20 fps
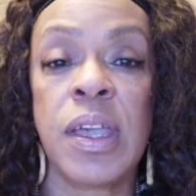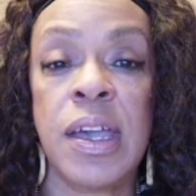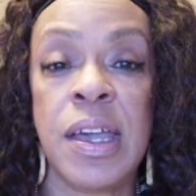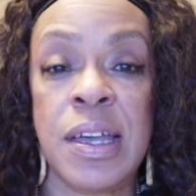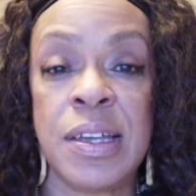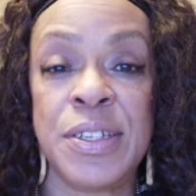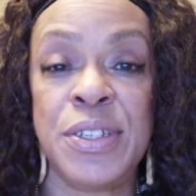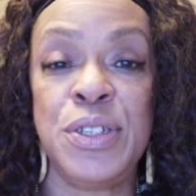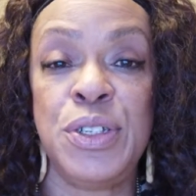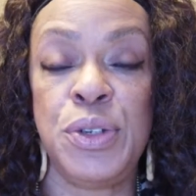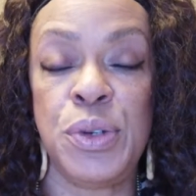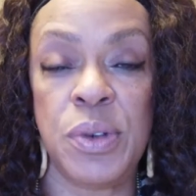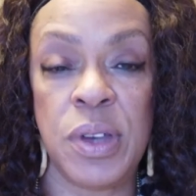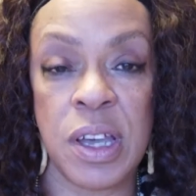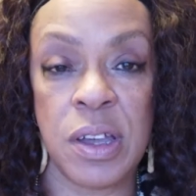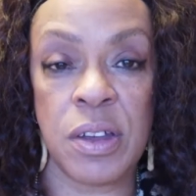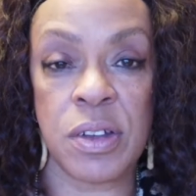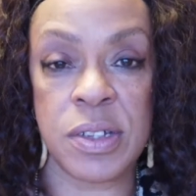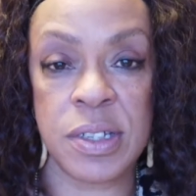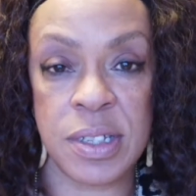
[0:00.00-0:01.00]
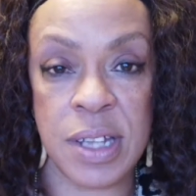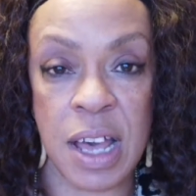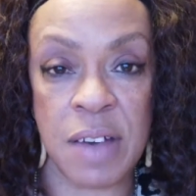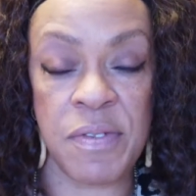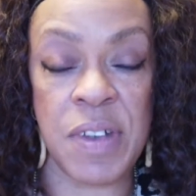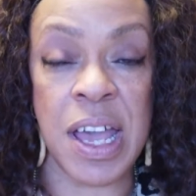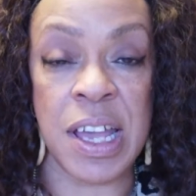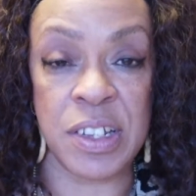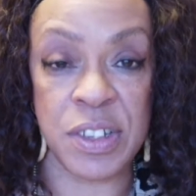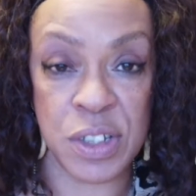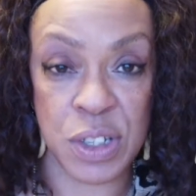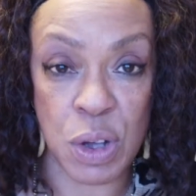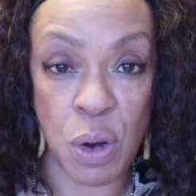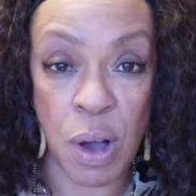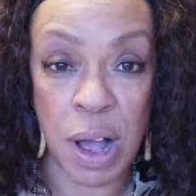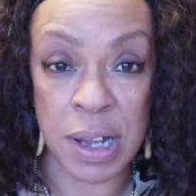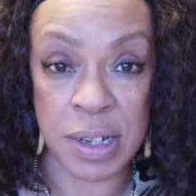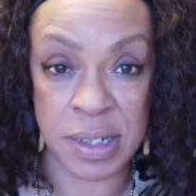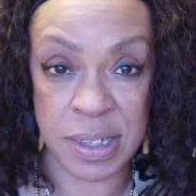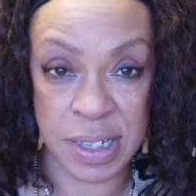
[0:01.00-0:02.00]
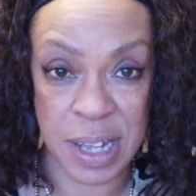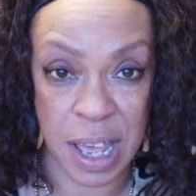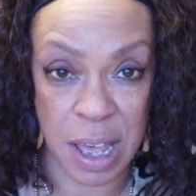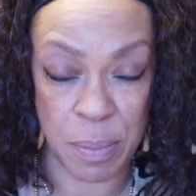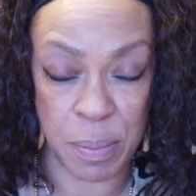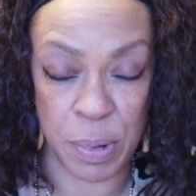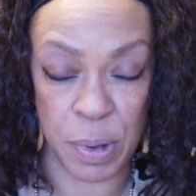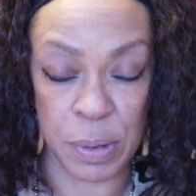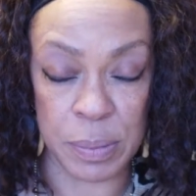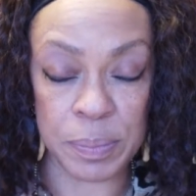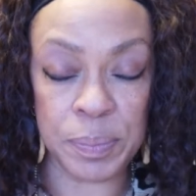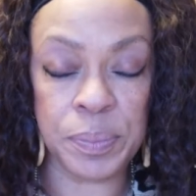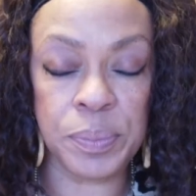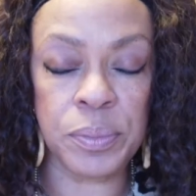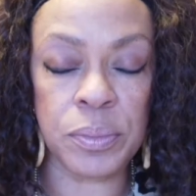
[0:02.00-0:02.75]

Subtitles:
is to get yourself a soil sample,